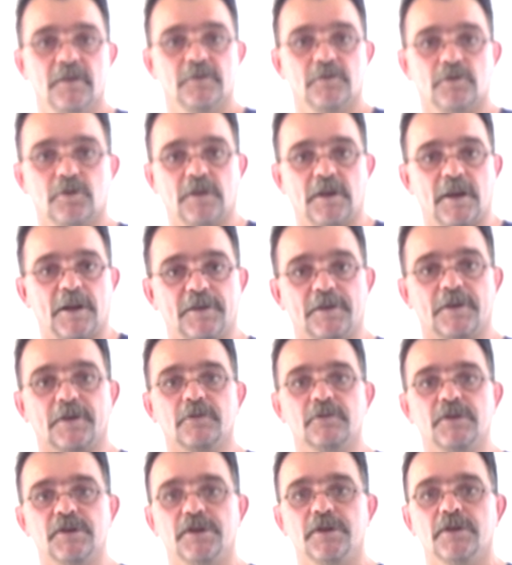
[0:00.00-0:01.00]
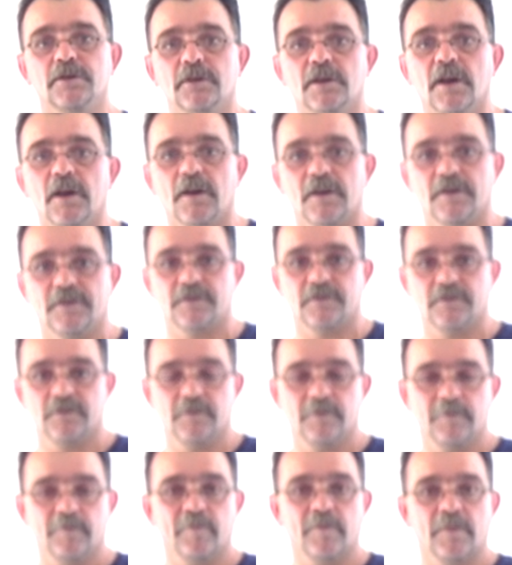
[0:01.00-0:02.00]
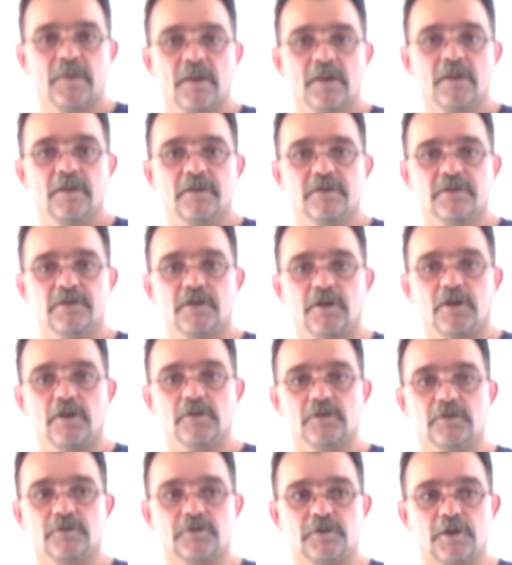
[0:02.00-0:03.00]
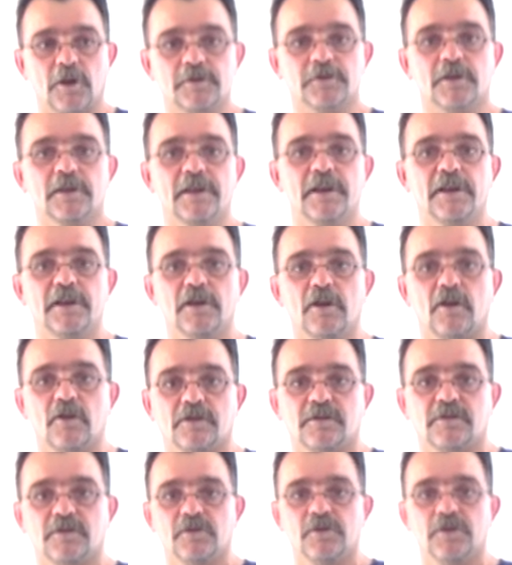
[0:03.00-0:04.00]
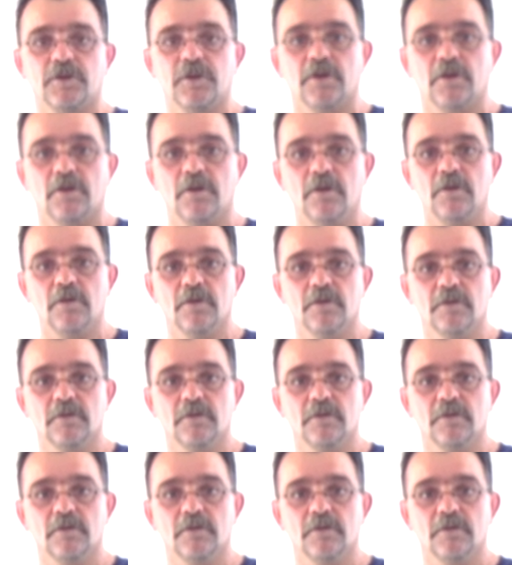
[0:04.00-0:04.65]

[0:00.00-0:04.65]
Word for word: together with you guys. So Totally Inox Studio